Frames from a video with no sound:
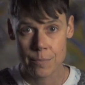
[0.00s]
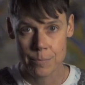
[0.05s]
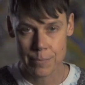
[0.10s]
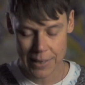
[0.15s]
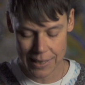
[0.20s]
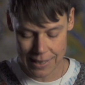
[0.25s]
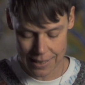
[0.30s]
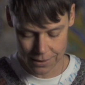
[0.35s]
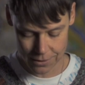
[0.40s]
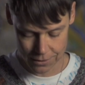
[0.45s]

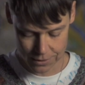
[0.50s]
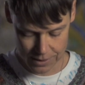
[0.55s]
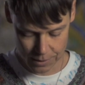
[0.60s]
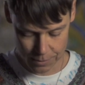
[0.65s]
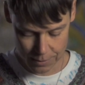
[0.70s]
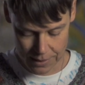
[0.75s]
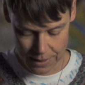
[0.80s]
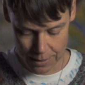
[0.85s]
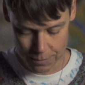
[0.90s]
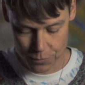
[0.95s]
Bella
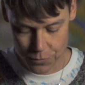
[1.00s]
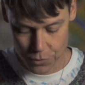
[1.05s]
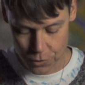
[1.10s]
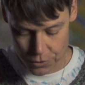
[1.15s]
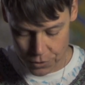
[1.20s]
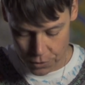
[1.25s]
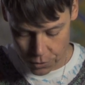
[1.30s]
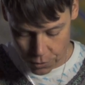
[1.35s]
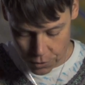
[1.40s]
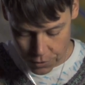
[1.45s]
Gotterbaum
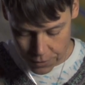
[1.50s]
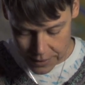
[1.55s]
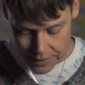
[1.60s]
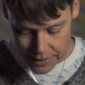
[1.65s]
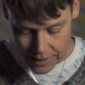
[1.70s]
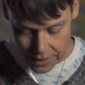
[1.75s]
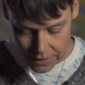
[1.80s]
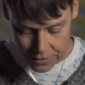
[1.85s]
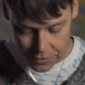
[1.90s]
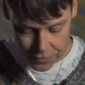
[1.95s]
wrote awkward
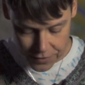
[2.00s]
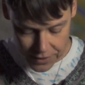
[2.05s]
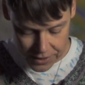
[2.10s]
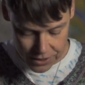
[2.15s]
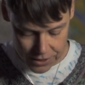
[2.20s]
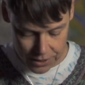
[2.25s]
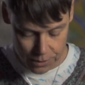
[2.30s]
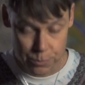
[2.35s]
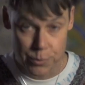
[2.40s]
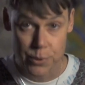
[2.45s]
guard
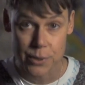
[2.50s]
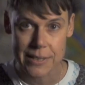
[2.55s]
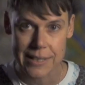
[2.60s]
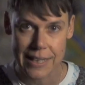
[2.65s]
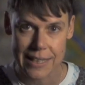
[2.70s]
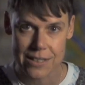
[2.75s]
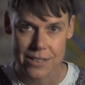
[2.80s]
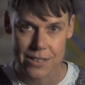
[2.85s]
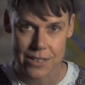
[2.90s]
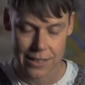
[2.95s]
fiction
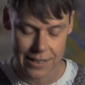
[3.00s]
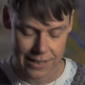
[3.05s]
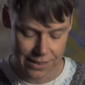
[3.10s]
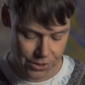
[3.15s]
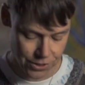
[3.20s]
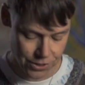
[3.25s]
potentially